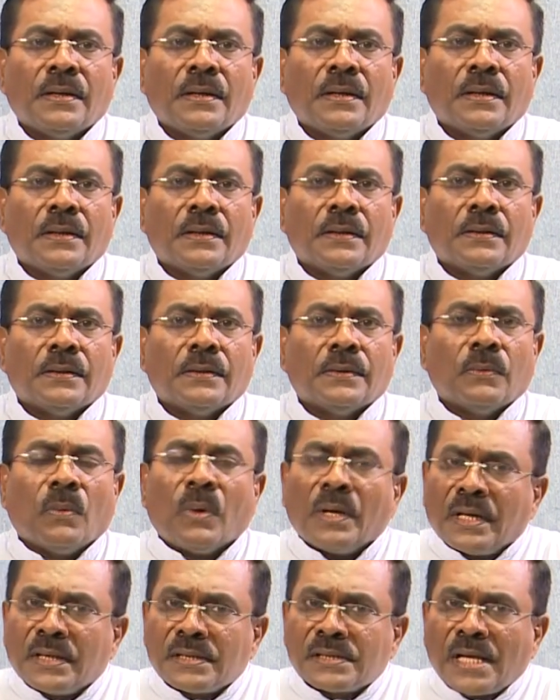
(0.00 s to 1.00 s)

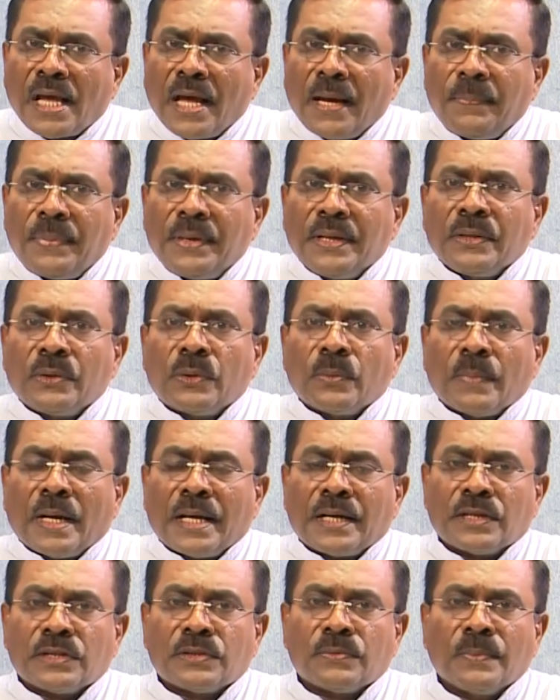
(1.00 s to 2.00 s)
What's happening to
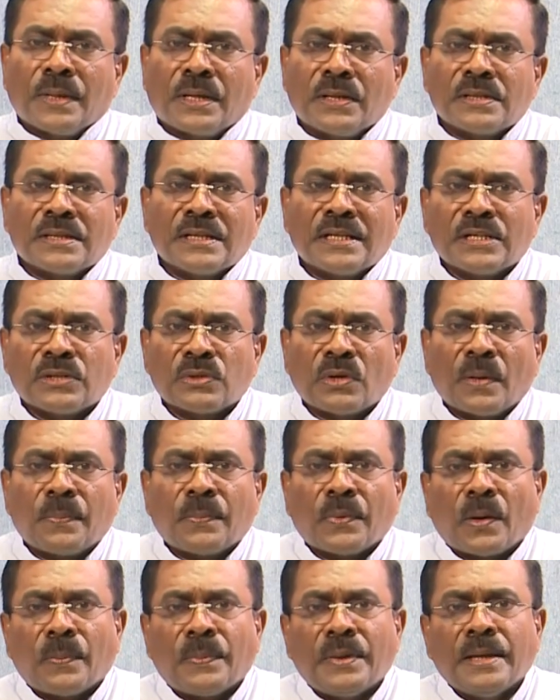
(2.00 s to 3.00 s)
marriage? Because it is not
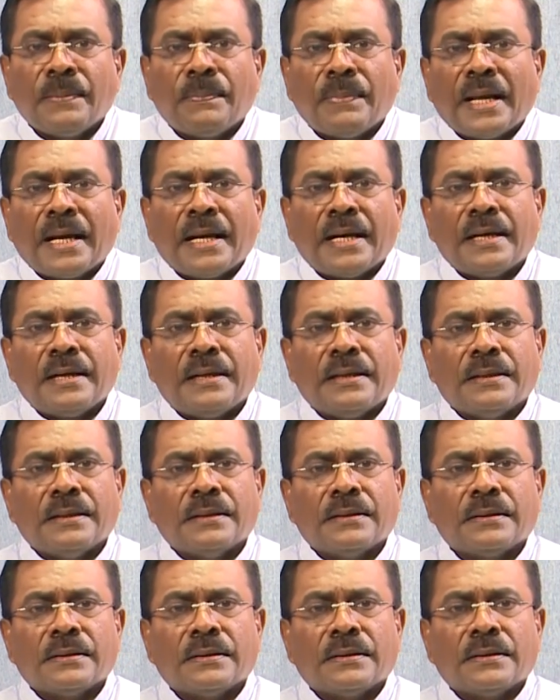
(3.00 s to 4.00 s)
properly planned
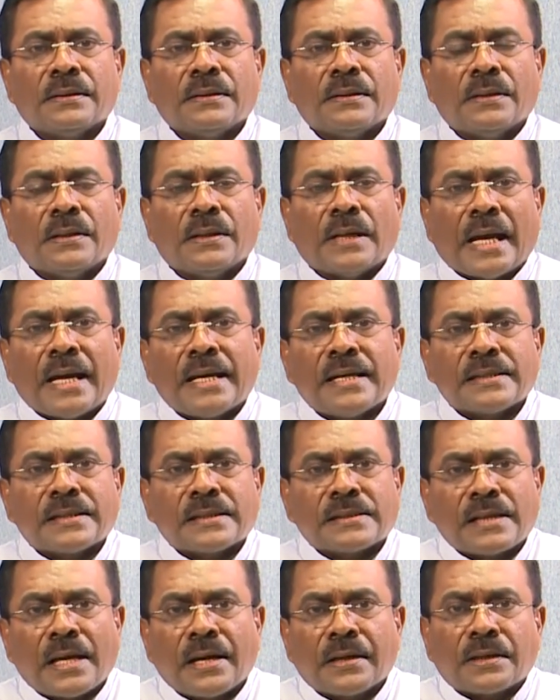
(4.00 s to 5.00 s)
as a
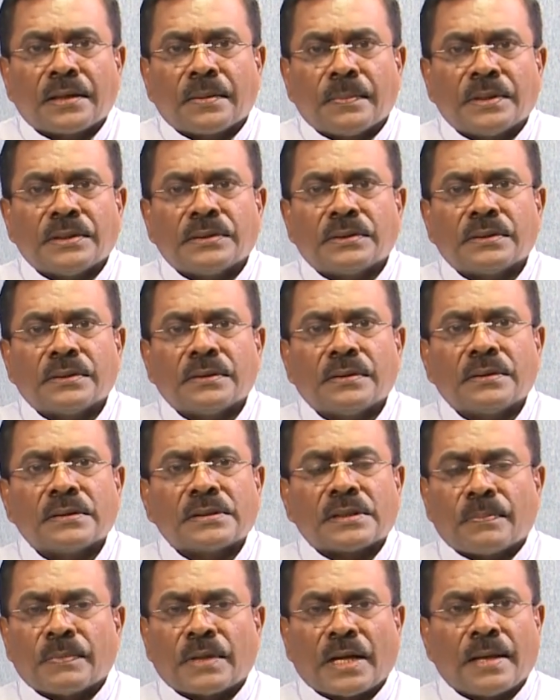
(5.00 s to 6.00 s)
sacrament
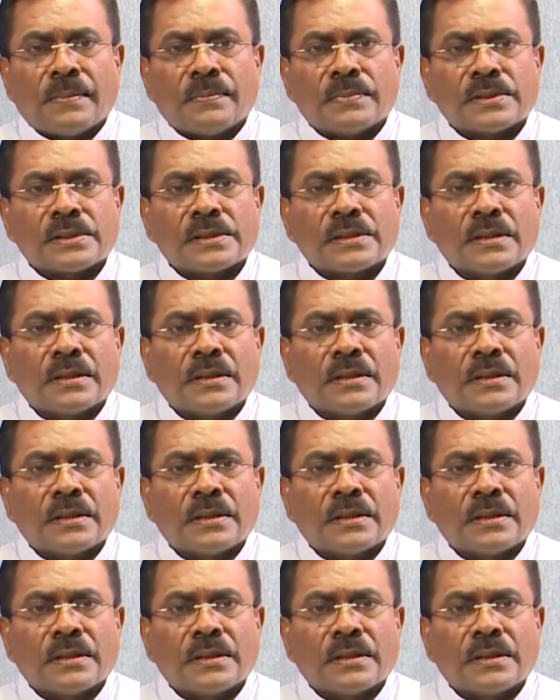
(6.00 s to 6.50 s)
sometimes.